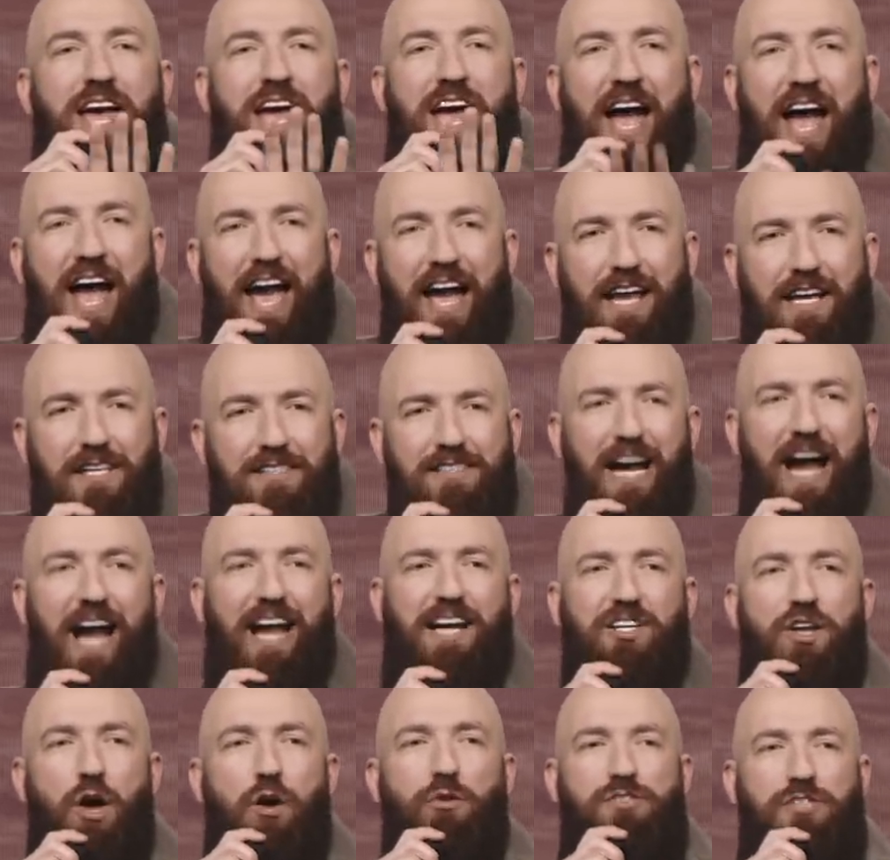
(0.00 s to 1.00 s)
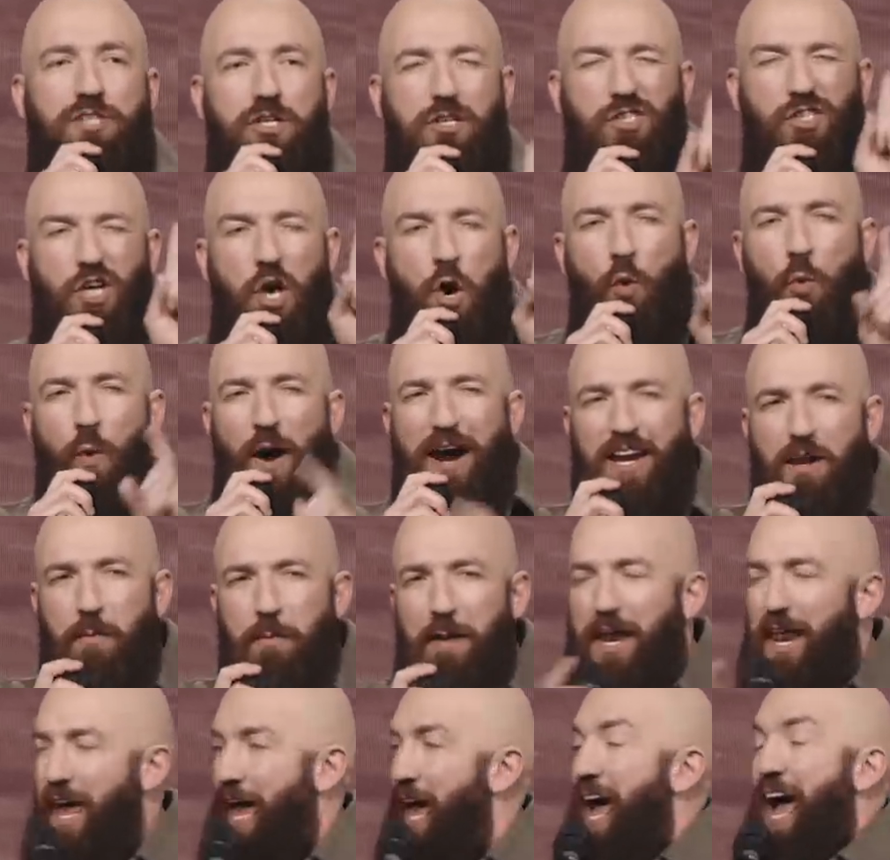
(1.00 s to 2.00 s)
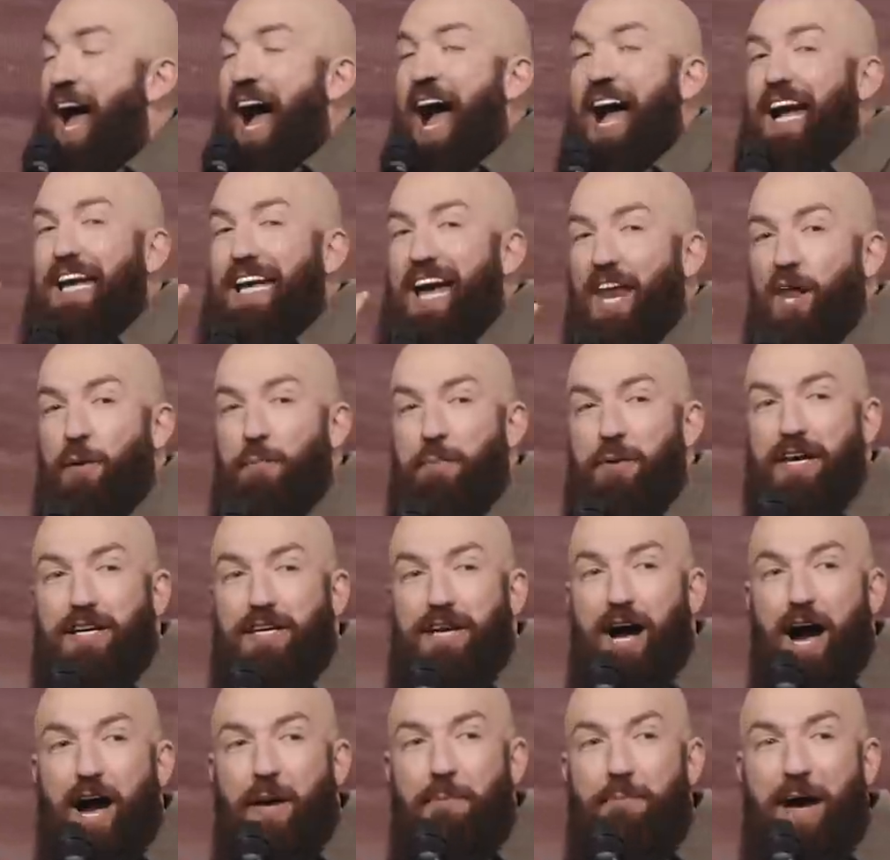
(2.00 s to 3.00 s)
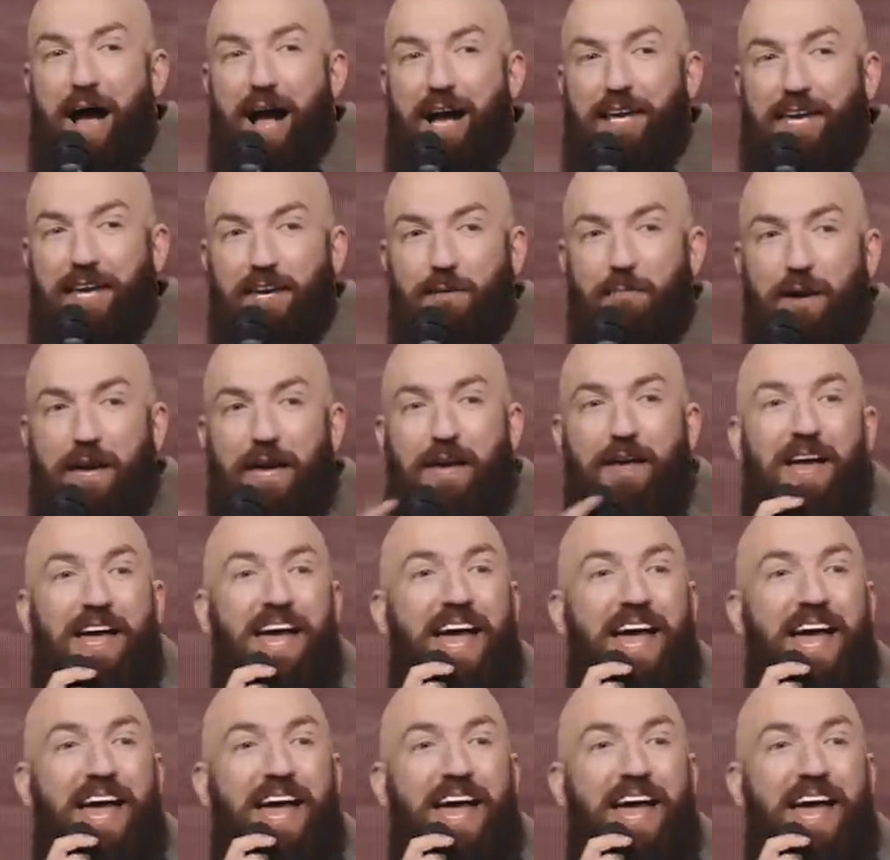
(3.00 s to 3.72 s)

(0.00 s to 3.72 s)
Hey, diagnosis, wait a minute, I got a big God backing me.